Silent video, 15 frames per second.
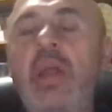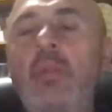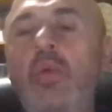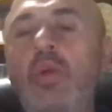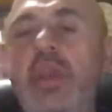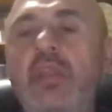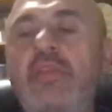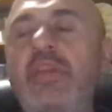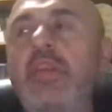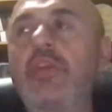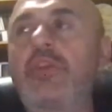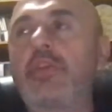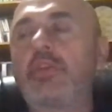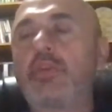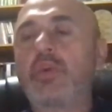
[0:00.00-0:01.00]
and will
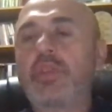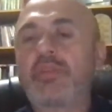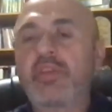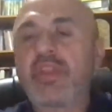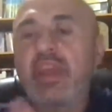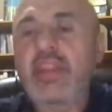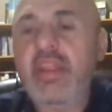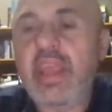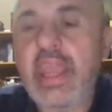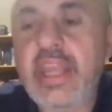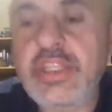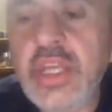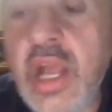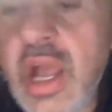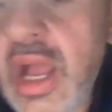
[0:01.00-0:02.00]
continue to do it till the end of the age.